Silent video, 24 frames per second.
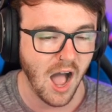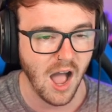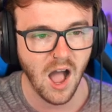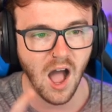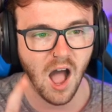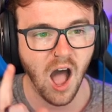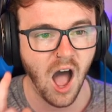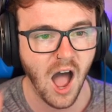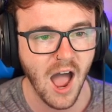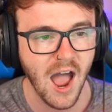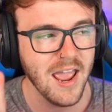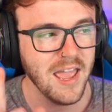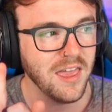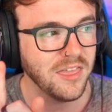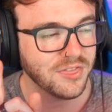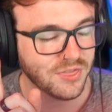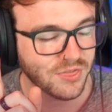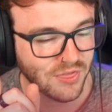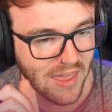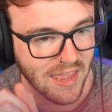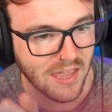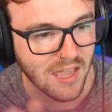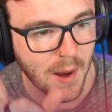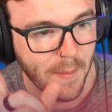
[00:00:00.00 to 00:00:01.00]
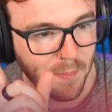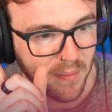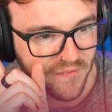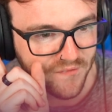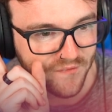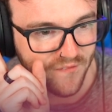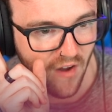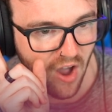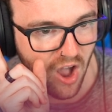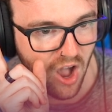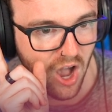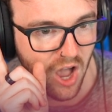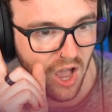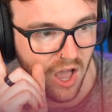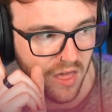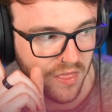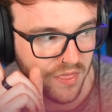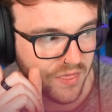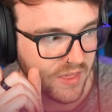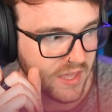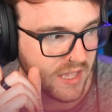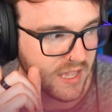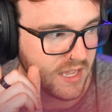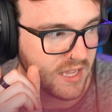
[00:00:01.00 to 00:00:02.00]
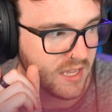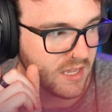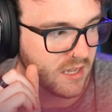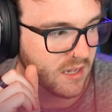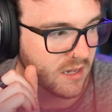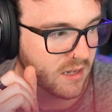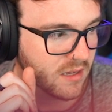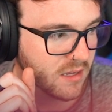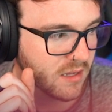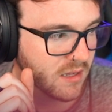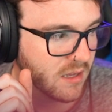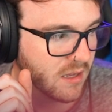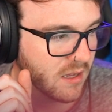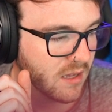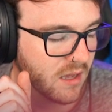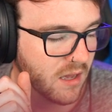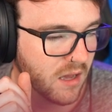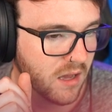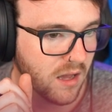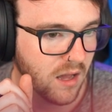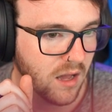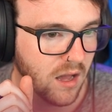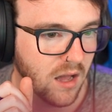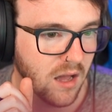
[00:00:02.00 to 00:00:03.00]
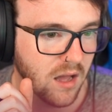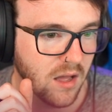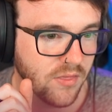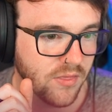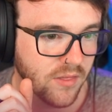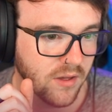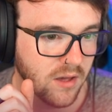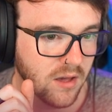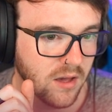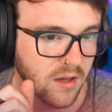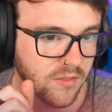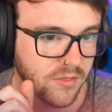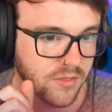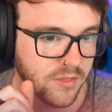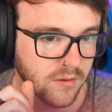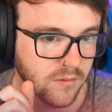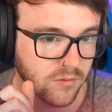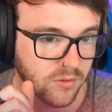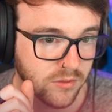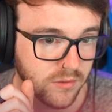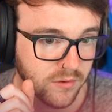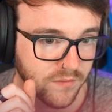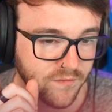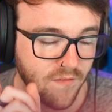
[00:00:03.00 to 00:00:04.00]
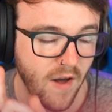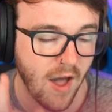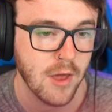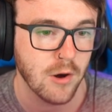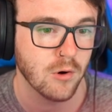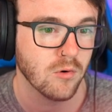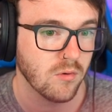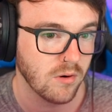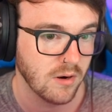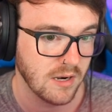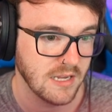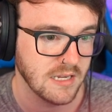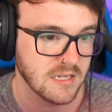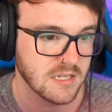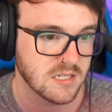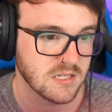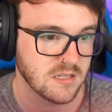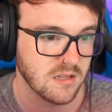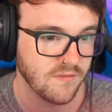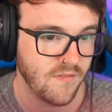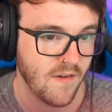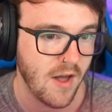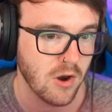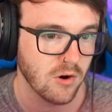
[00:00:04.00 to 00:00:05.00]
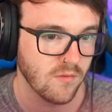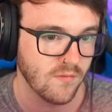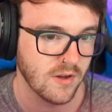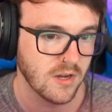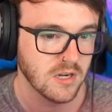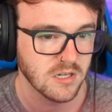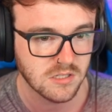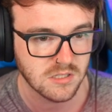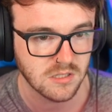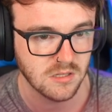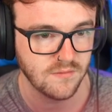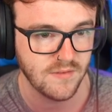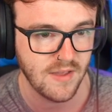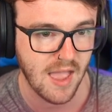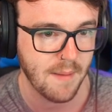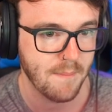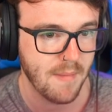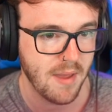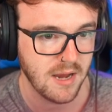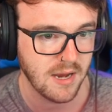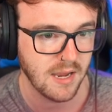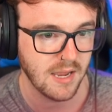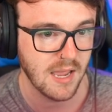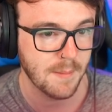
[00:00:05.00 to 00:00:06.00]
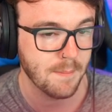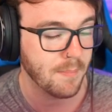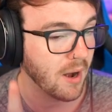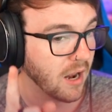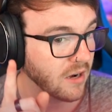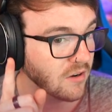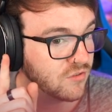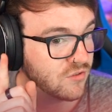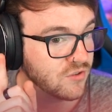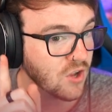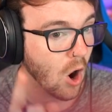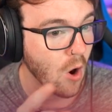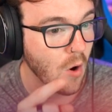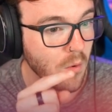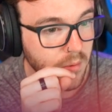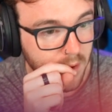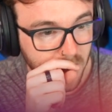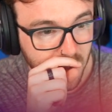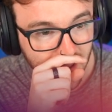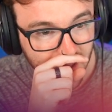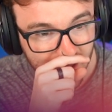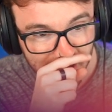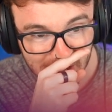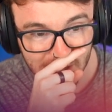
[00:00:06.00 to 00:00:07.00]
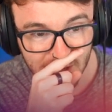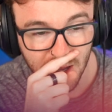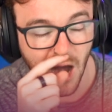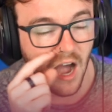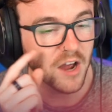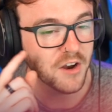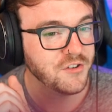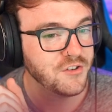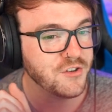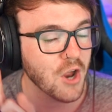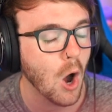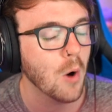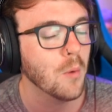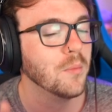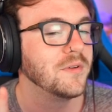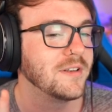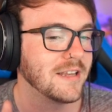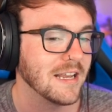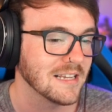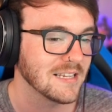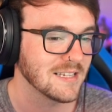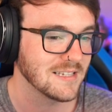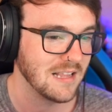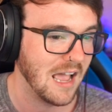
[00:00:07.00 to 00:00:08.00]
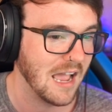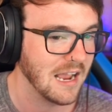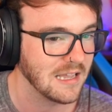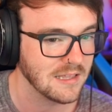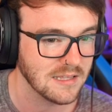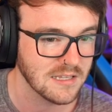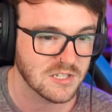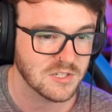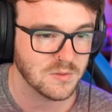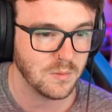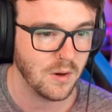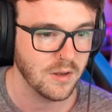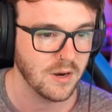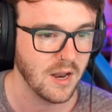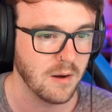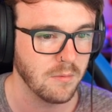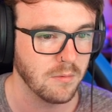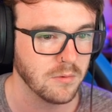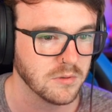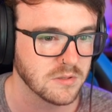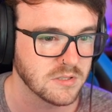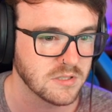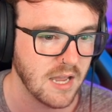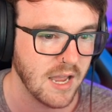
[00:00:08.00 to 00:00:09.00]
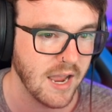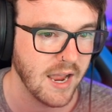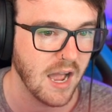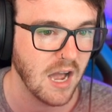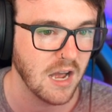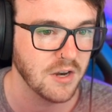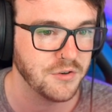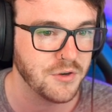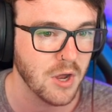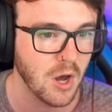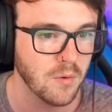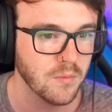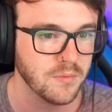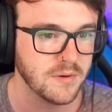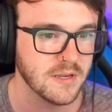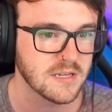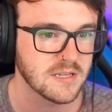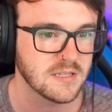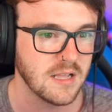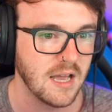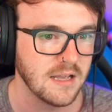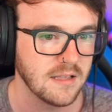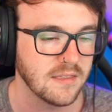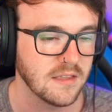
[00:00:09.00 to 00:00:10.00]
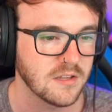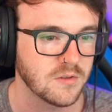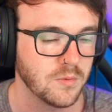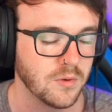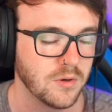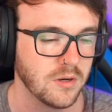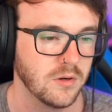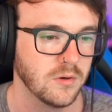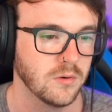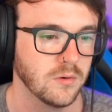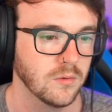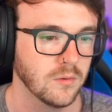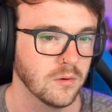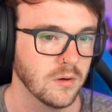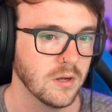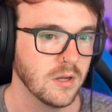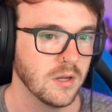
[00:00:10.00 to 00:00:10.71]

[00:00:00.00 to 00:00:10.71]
I think I prefer the final release, the final version of Mega here, but I don't dislike this one. I will say I don't dislike this one at all.